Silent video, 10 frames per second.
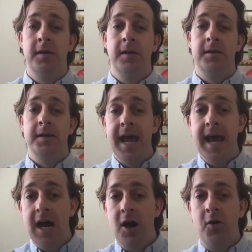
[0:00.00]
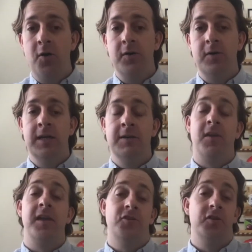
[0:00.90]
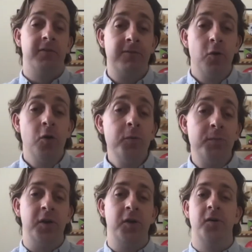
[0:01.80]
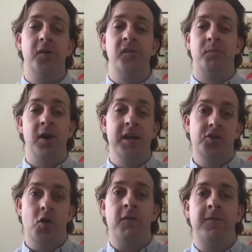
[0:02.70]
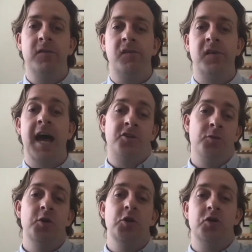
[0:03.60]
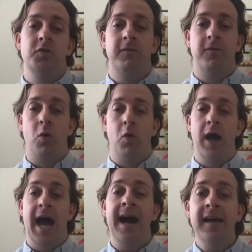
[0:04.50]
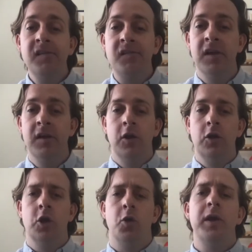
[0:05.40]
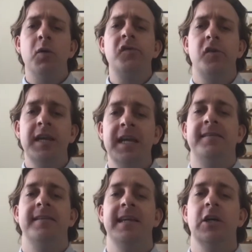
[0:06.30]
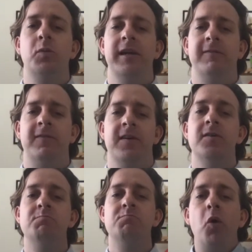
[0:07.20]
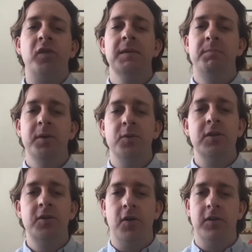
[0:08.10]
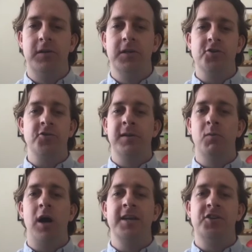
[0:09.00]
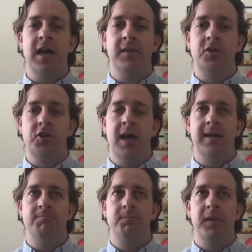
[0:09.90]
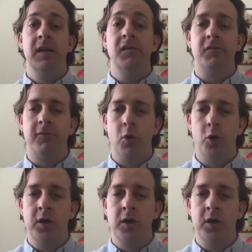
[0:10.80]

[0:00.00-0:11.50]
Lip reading: Now, in relation to fraud, because Branch offers attribution for ads, we also need to deal with the multi-billion-dollar industry-wide challenge that is fraud.